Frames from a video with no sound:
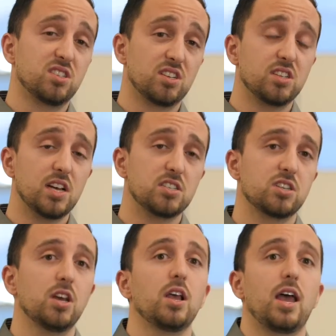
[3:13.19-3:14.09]

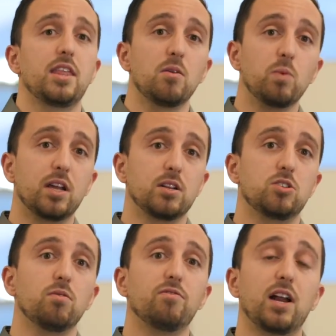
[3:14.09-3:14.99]
success and then we can
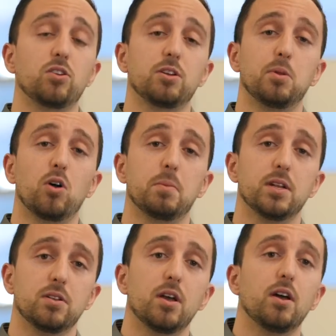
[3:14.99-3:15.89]
do final deployment.